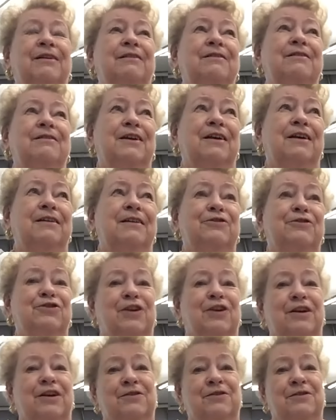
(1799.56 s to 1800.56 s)
Little
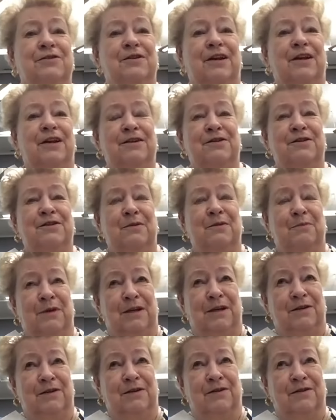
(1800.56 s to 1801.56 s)
Sally Johnson has the
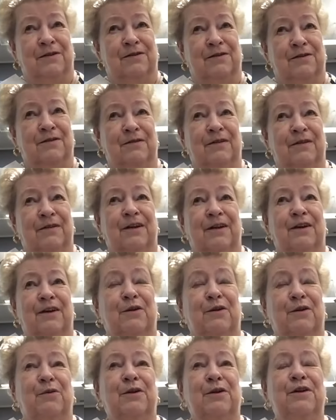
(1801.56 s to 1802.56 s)
measles.
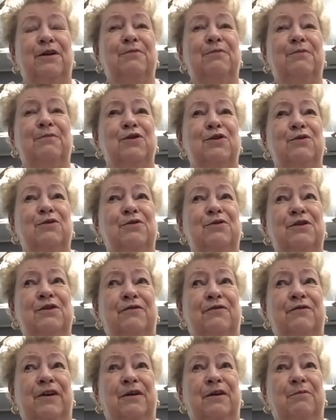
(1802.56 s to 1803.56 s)
William Jones's
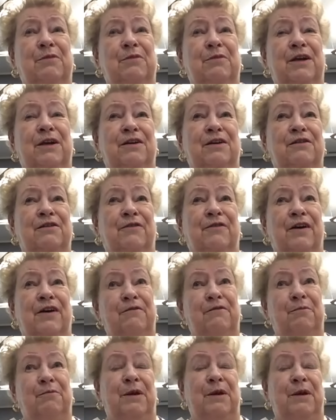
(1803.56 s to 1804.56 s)
family has
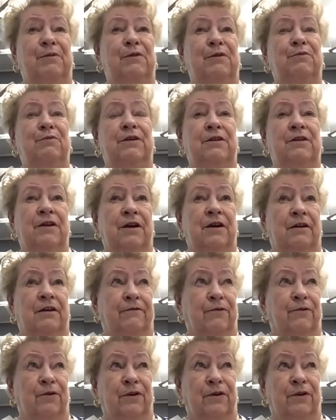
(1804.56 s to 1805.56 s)
five people with
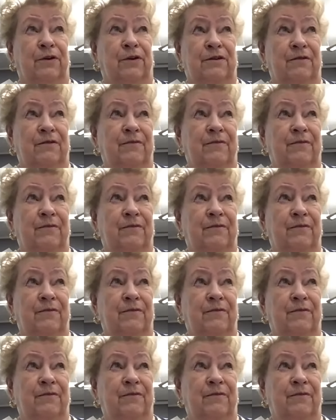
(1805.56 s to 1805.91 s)
typhoid.